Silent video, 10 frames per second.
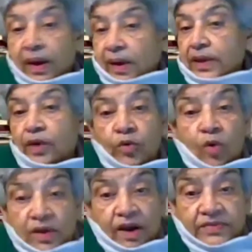they could
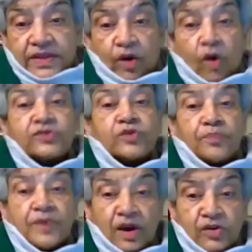not cover their cost of
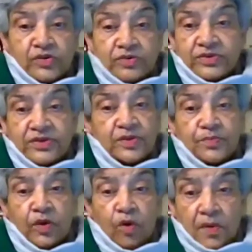production since the
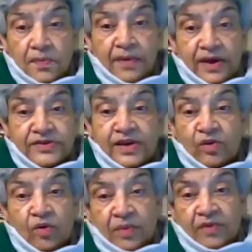procurement price had
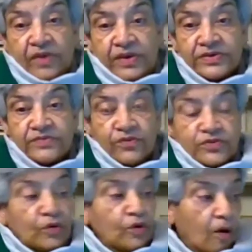not been raised for
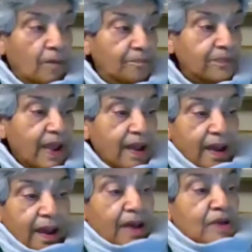so long.
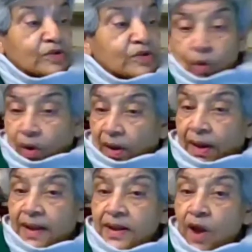So
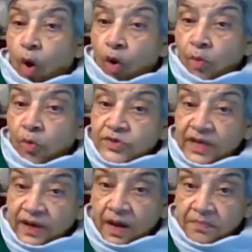India almost
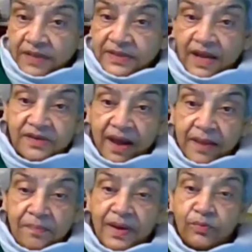succumbed at that
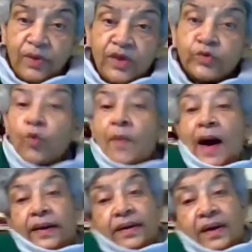time, but we drew
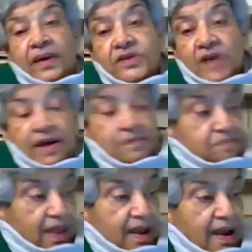back in time.
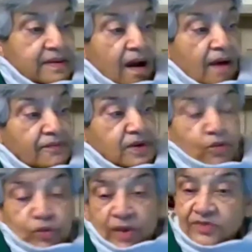And after
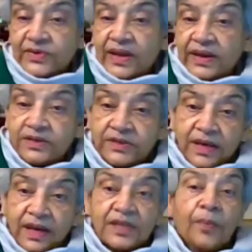2008,
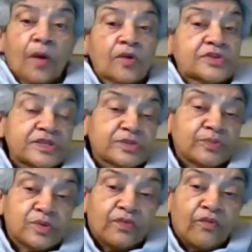the policies
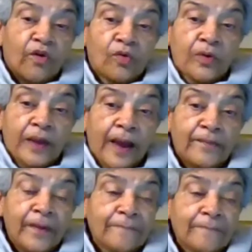which were followed have